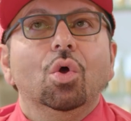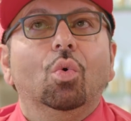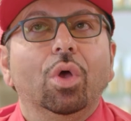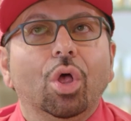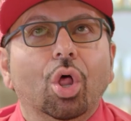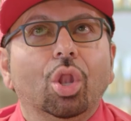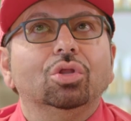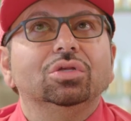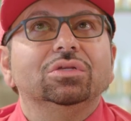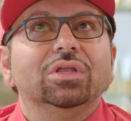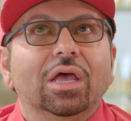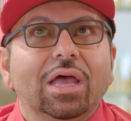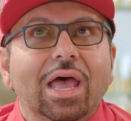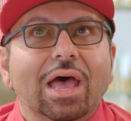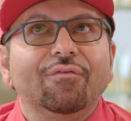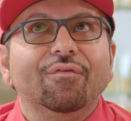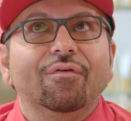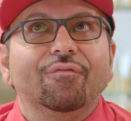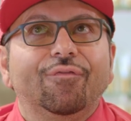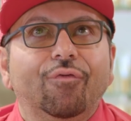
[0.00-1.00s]
Well,
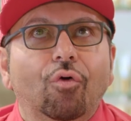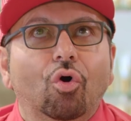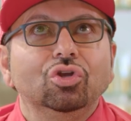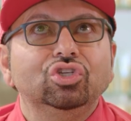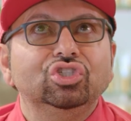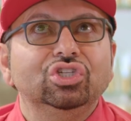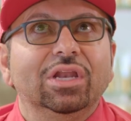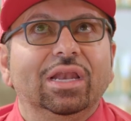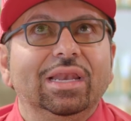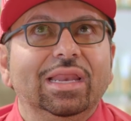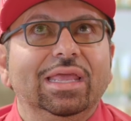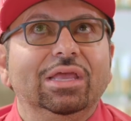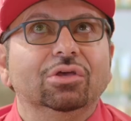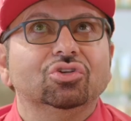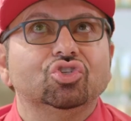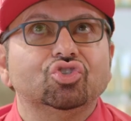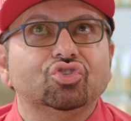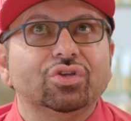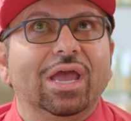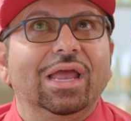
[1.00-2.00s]
fortunately,
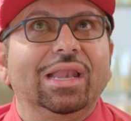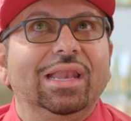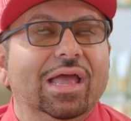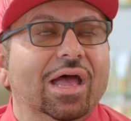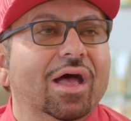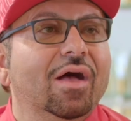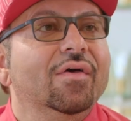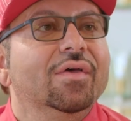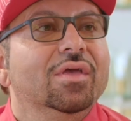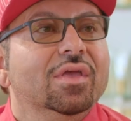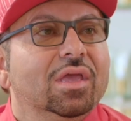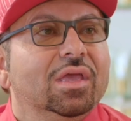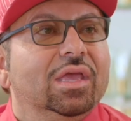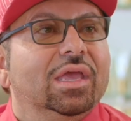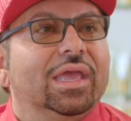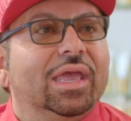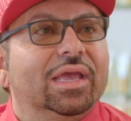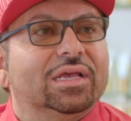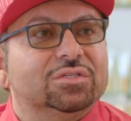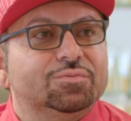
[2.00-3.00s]
Australia
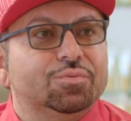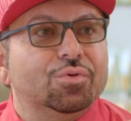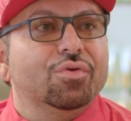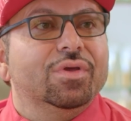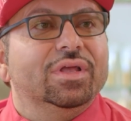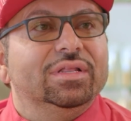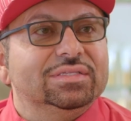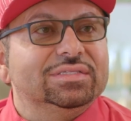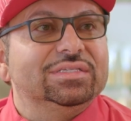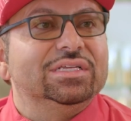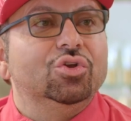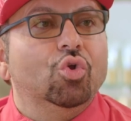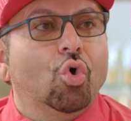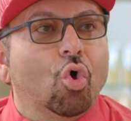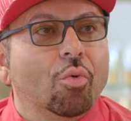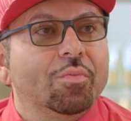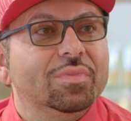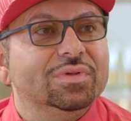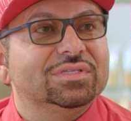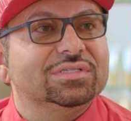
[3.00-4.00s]
experienced
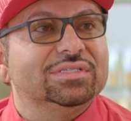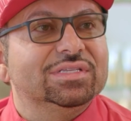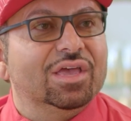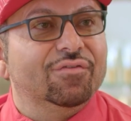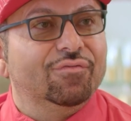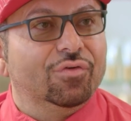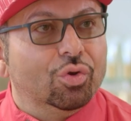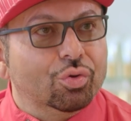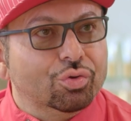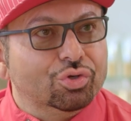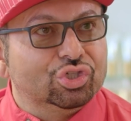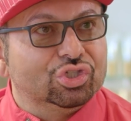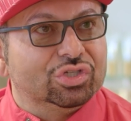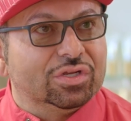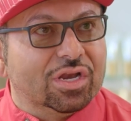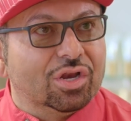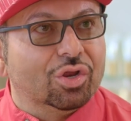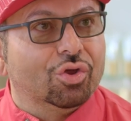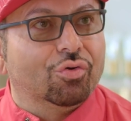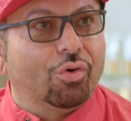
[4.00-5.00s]
enormous
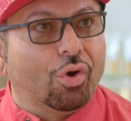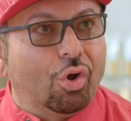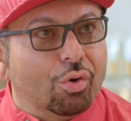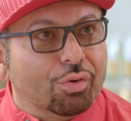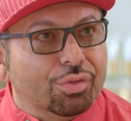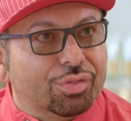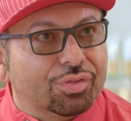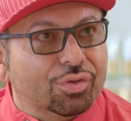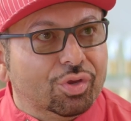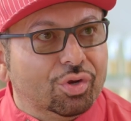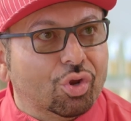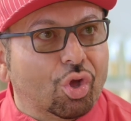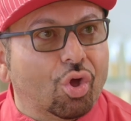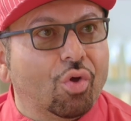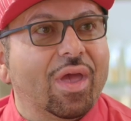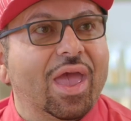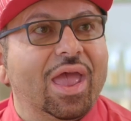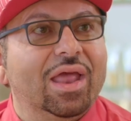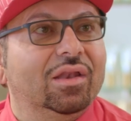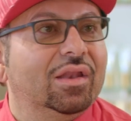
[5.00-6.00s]
evolution and growth, you
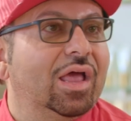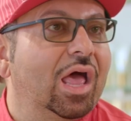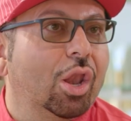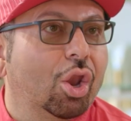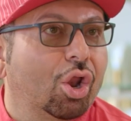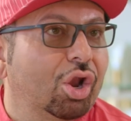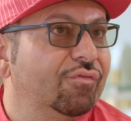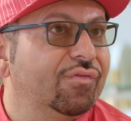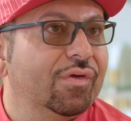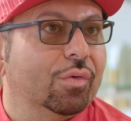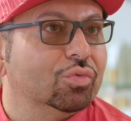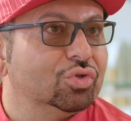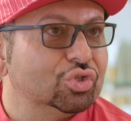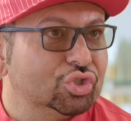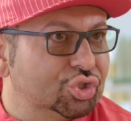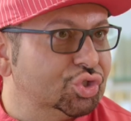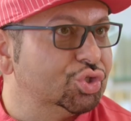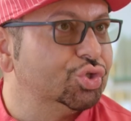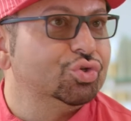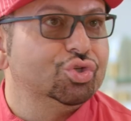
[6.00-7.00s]
know, and a lot of it was
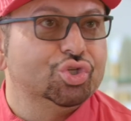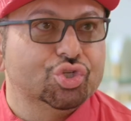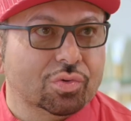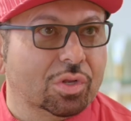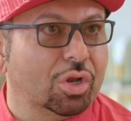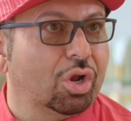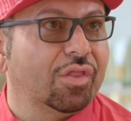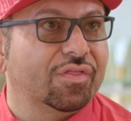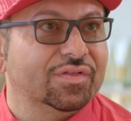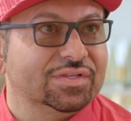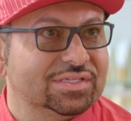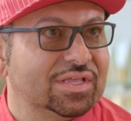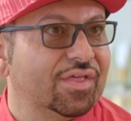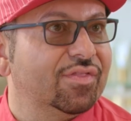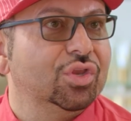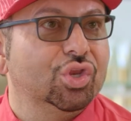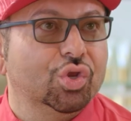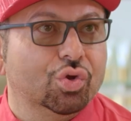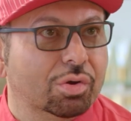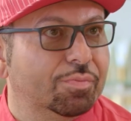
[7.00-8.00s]
due to a lot of the
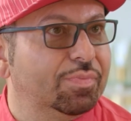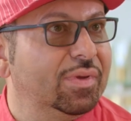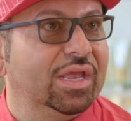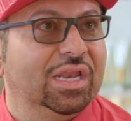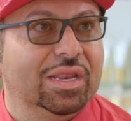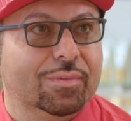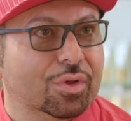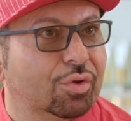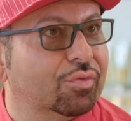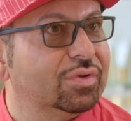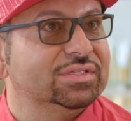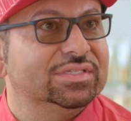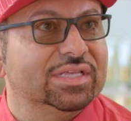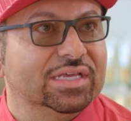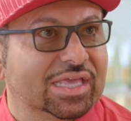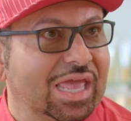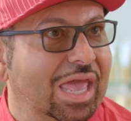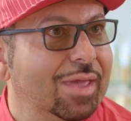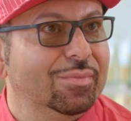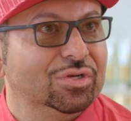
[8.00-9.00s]
Southern European immigrants
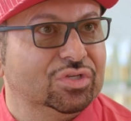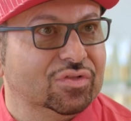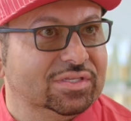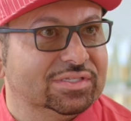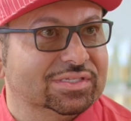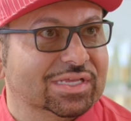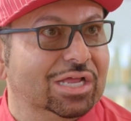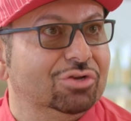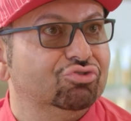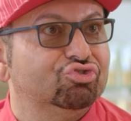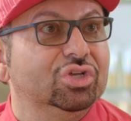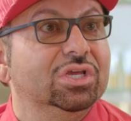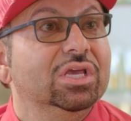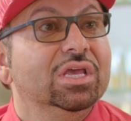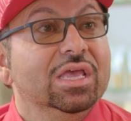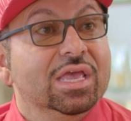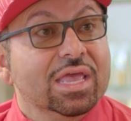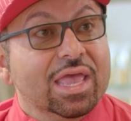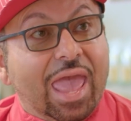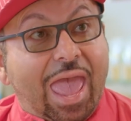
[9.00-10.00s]
that came into this country
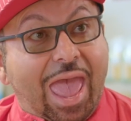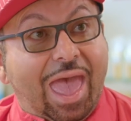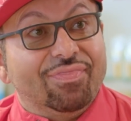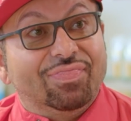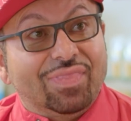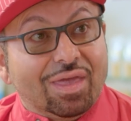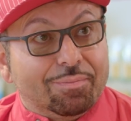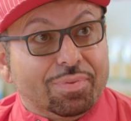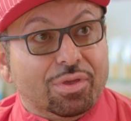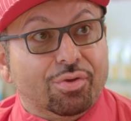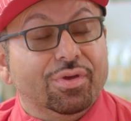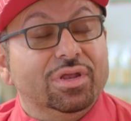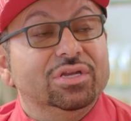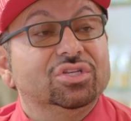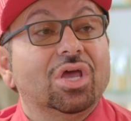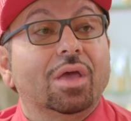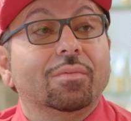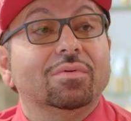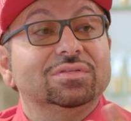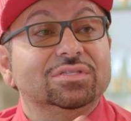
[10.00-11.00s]
at that period of
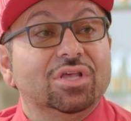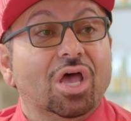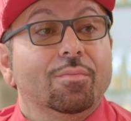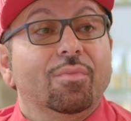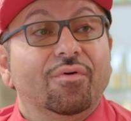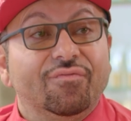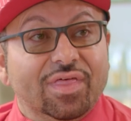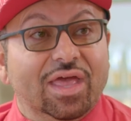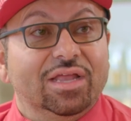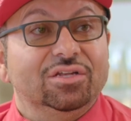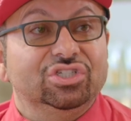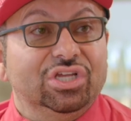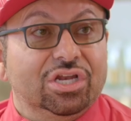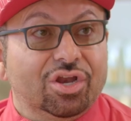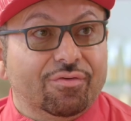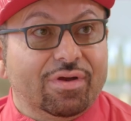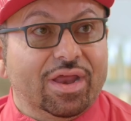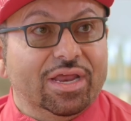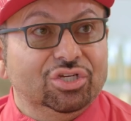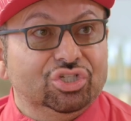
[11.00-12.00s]
time, because I'm of that
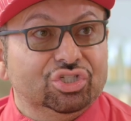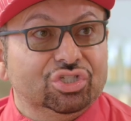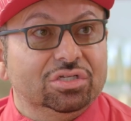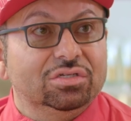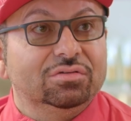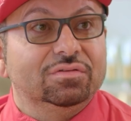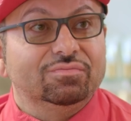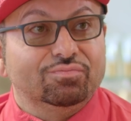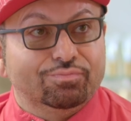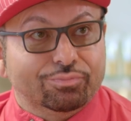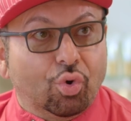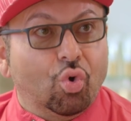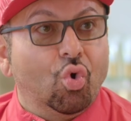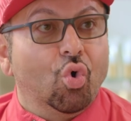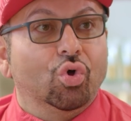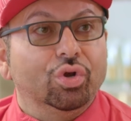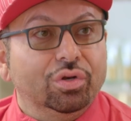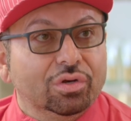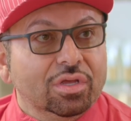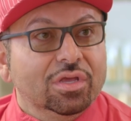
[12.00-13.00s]
generation
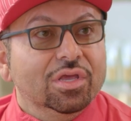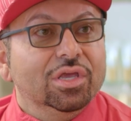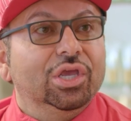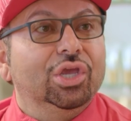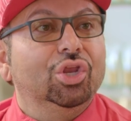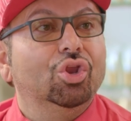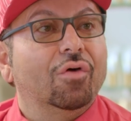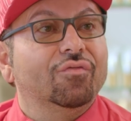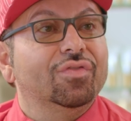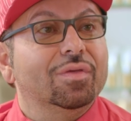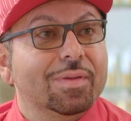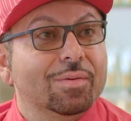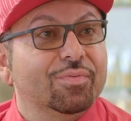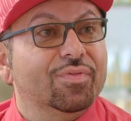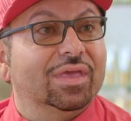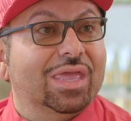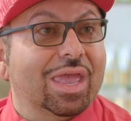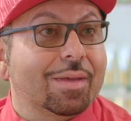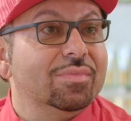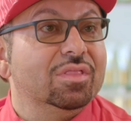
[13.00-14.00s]
born, you know, of the people
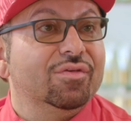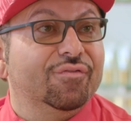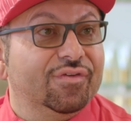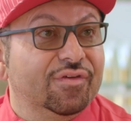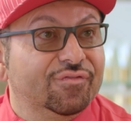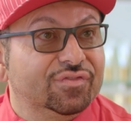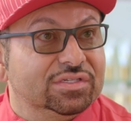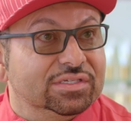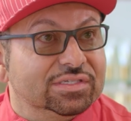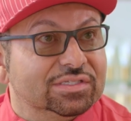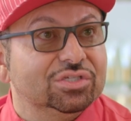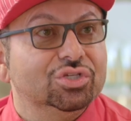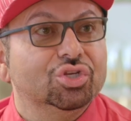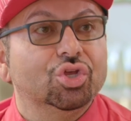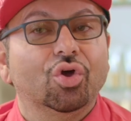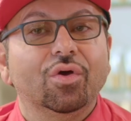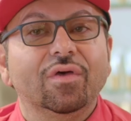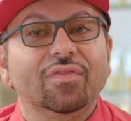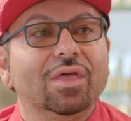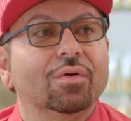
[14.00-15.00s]
that came in the 50s, you
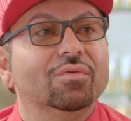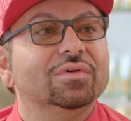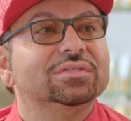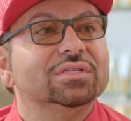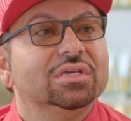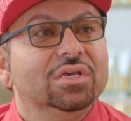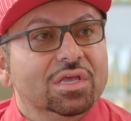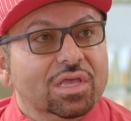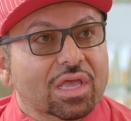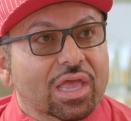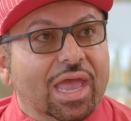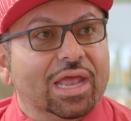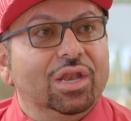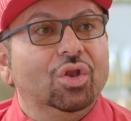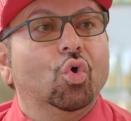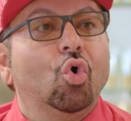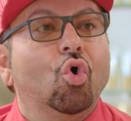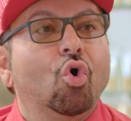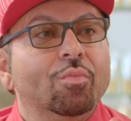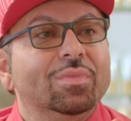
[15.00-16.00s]
know, and there was
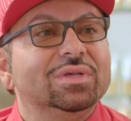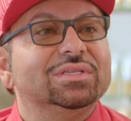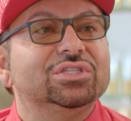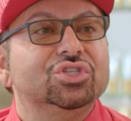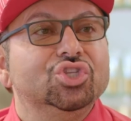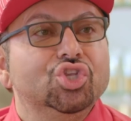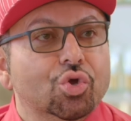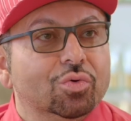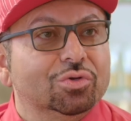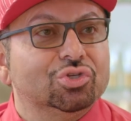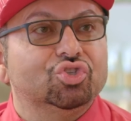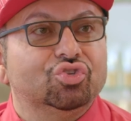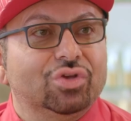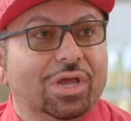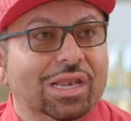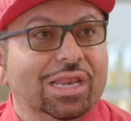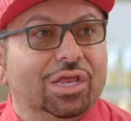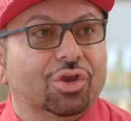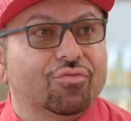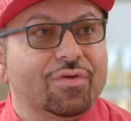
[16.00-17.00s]
enormous new
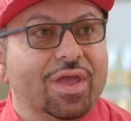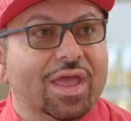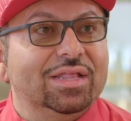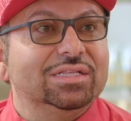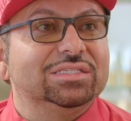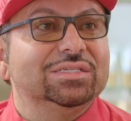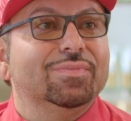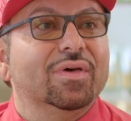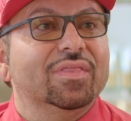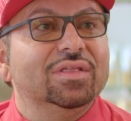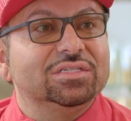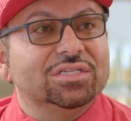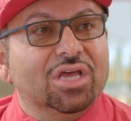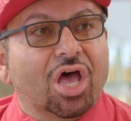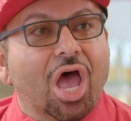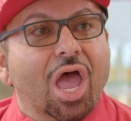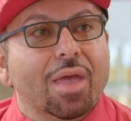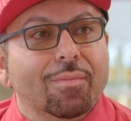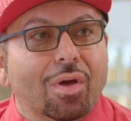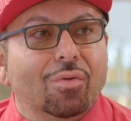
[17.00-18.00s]
Australia created. So by the
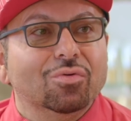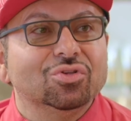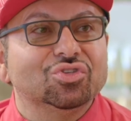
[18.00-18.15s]
time I